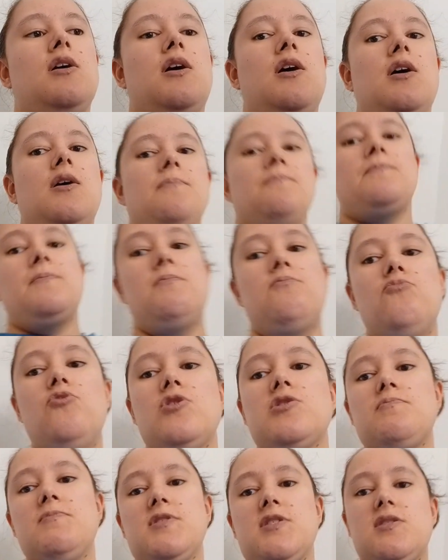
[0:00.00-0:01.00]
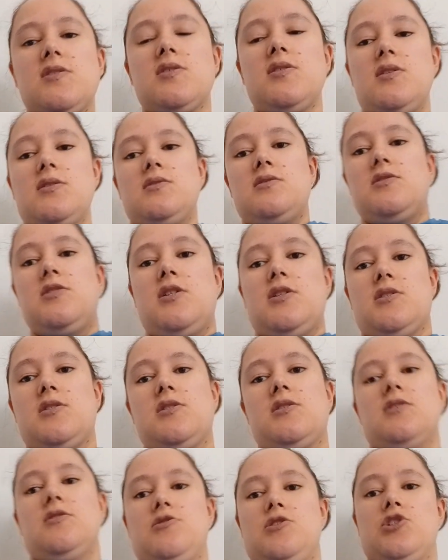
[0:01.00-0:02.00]
Was meant to start this
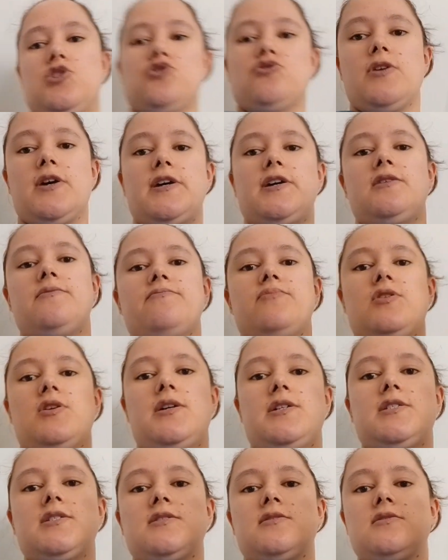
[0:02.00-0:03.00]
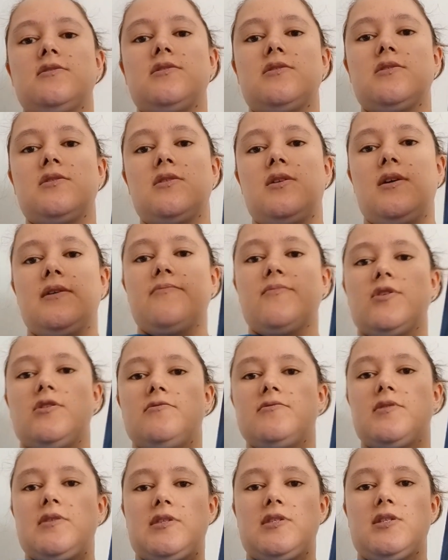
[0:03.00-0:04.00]
yesterday on the train, but I didn't. I'm
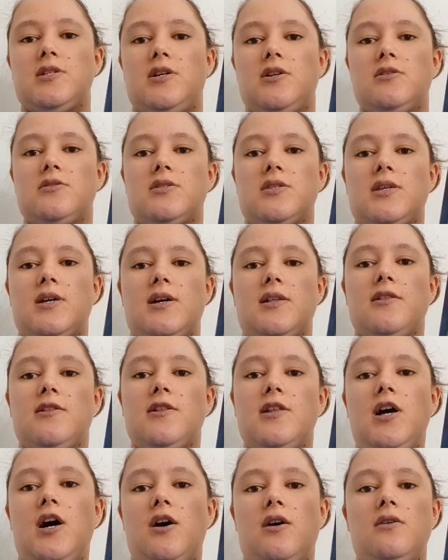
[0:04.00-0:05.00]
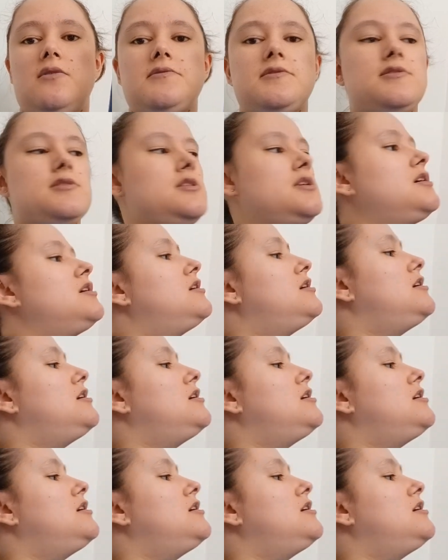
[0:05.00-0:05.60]
going to start at last